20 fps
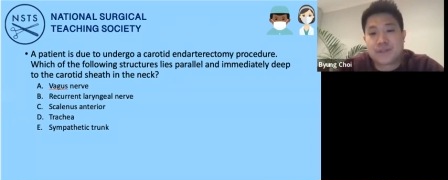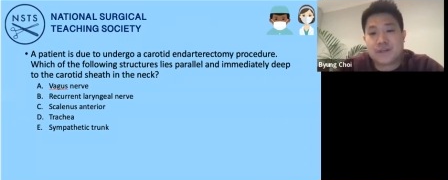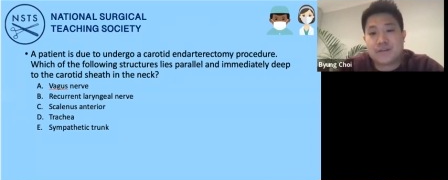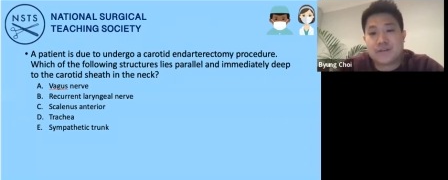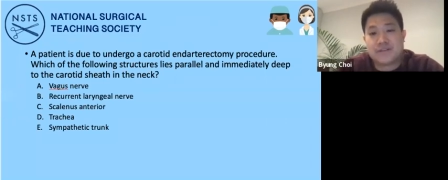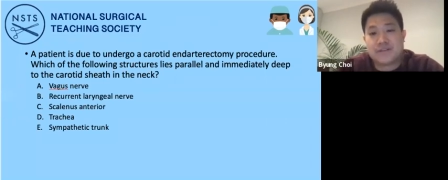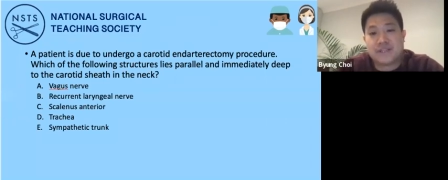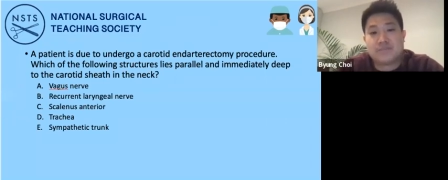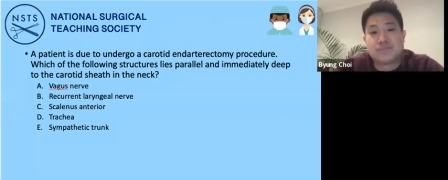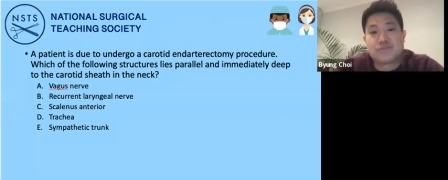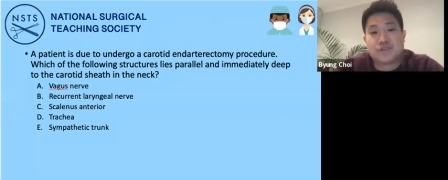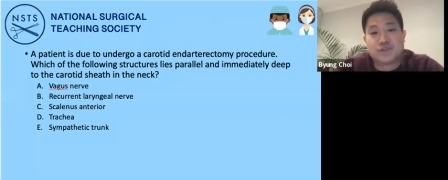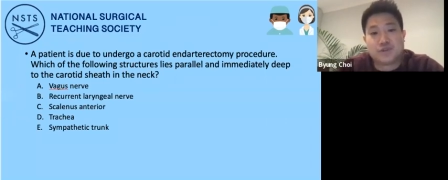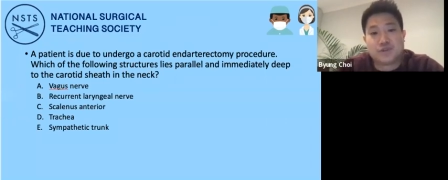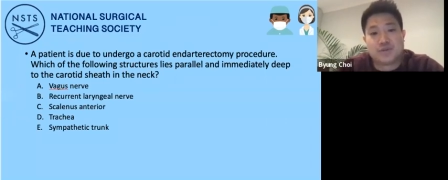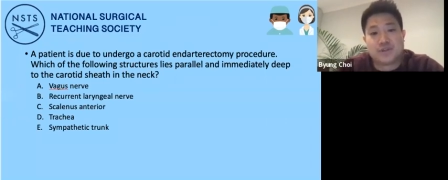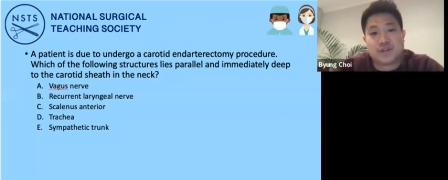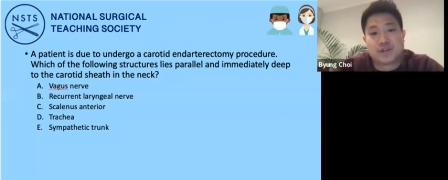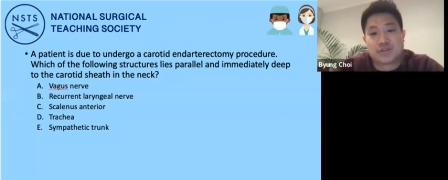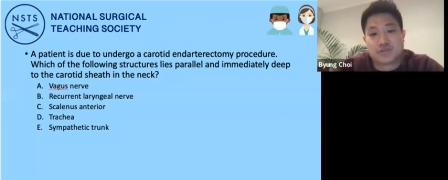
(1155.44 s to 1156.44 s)
deep
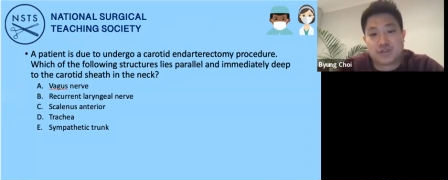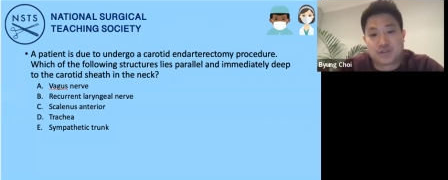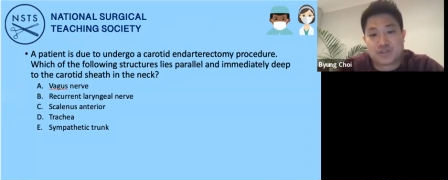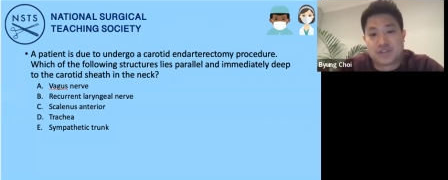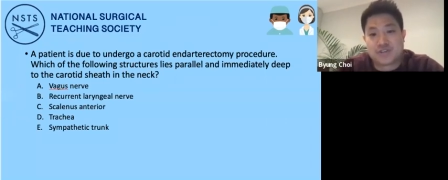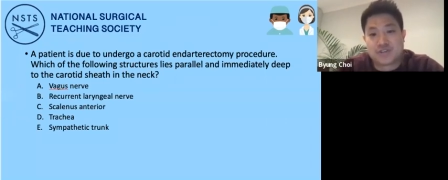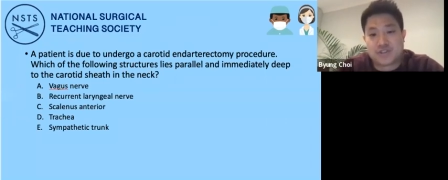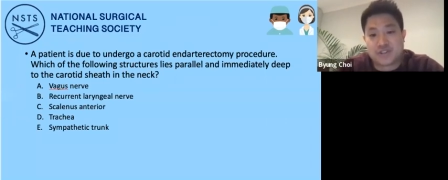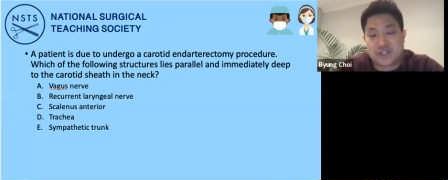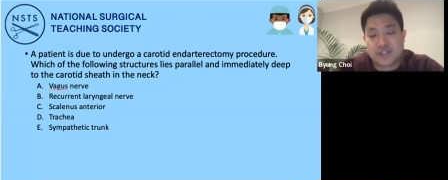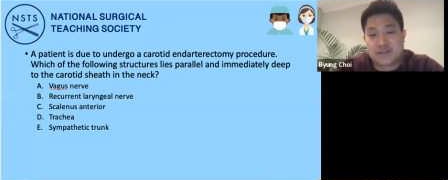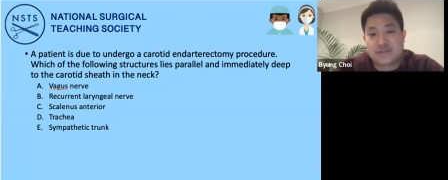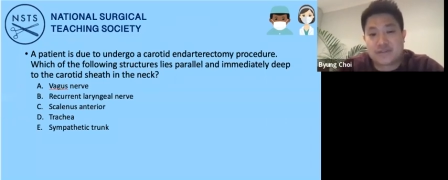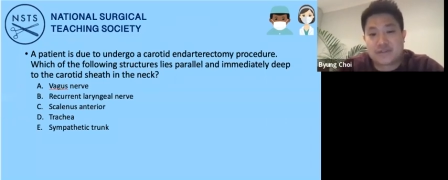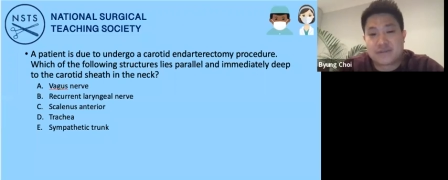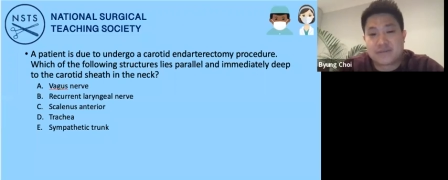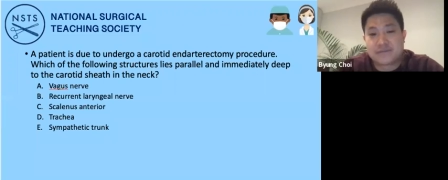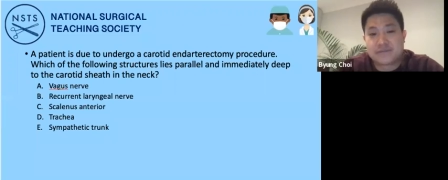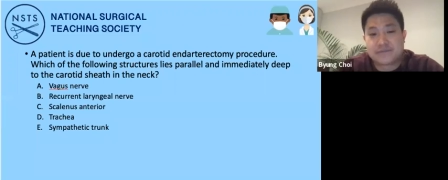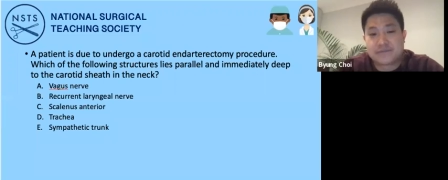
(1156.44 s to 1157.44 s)
to the carotid
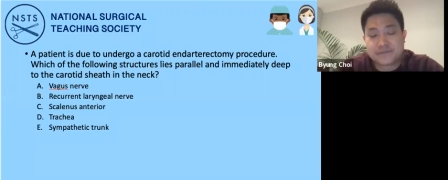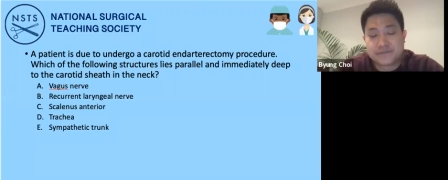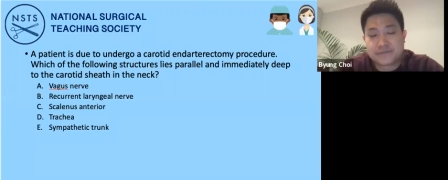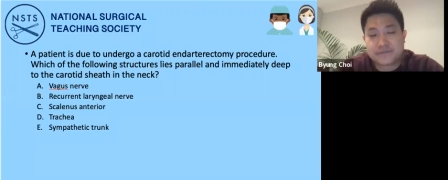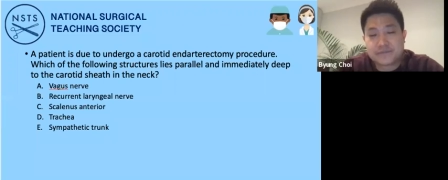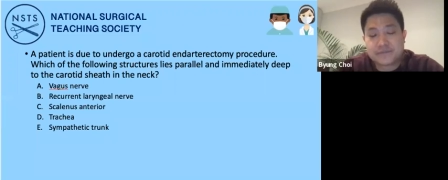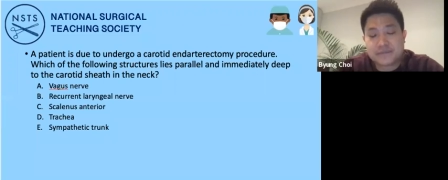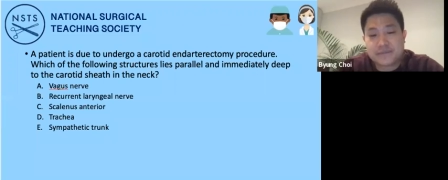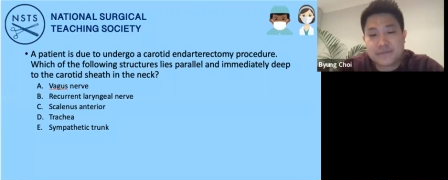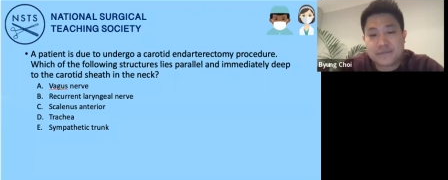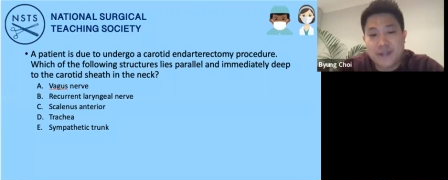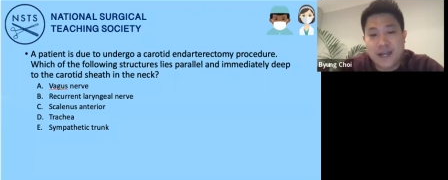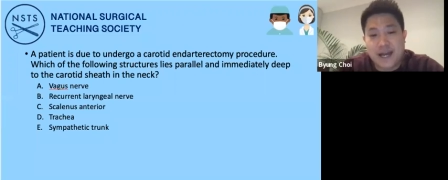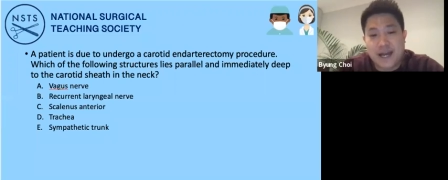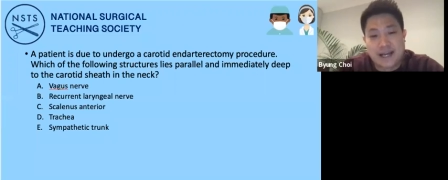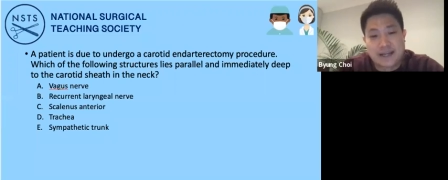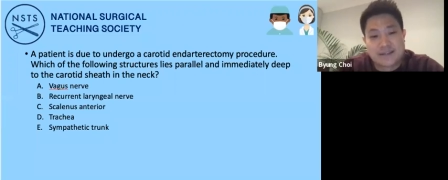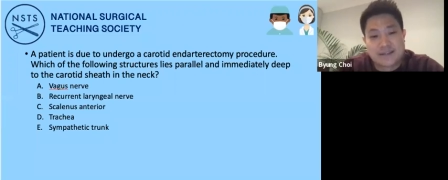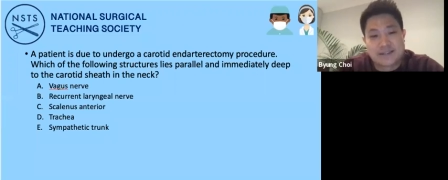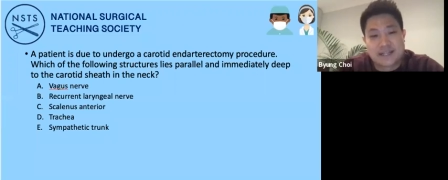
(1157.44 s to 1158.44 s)
sheath,
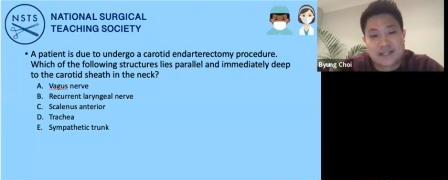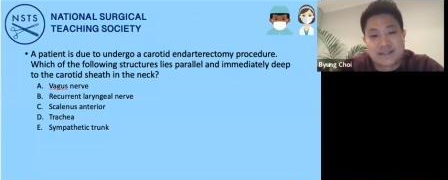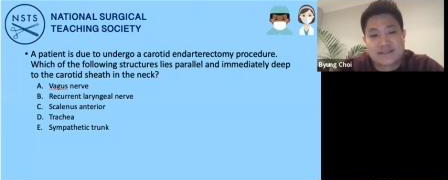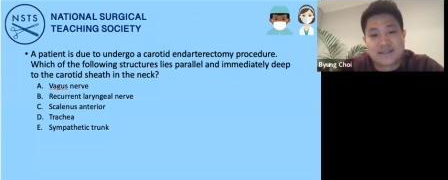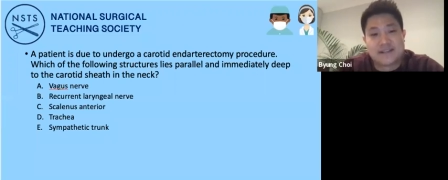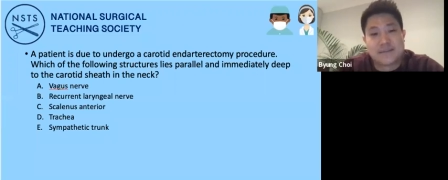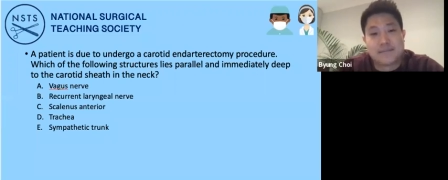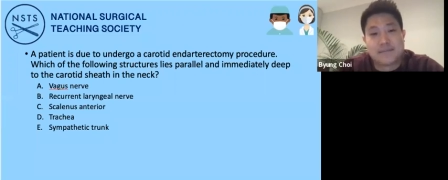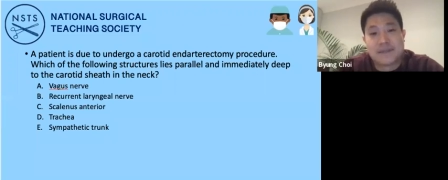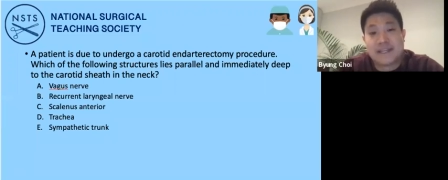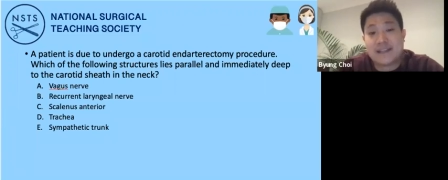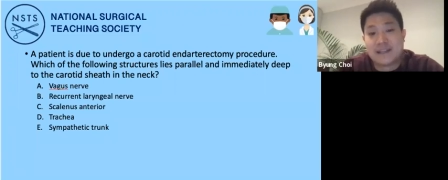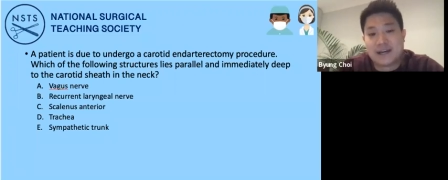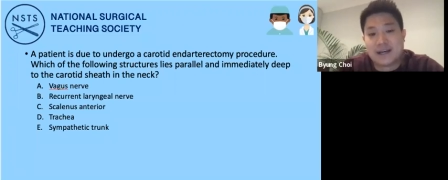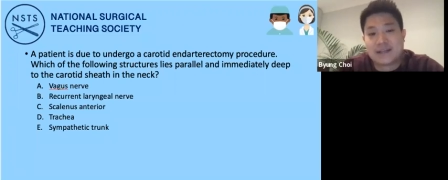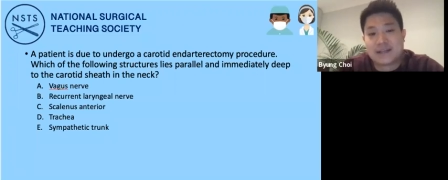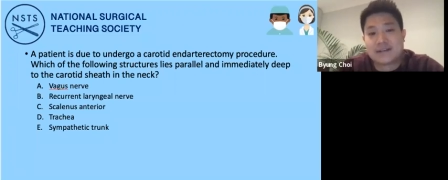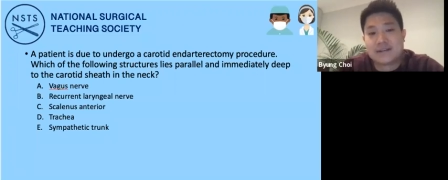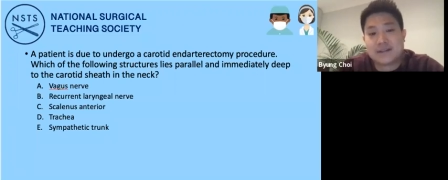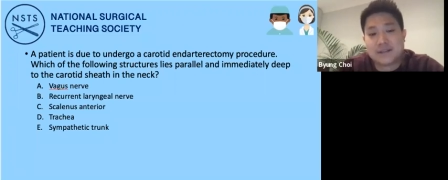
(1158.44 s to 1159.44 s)
as that's in the
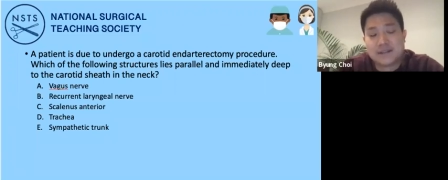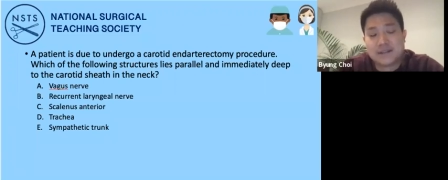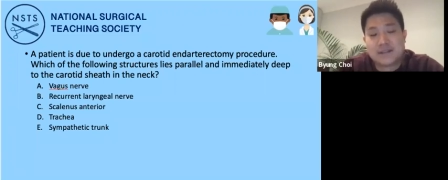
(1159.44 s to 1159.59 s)
midline.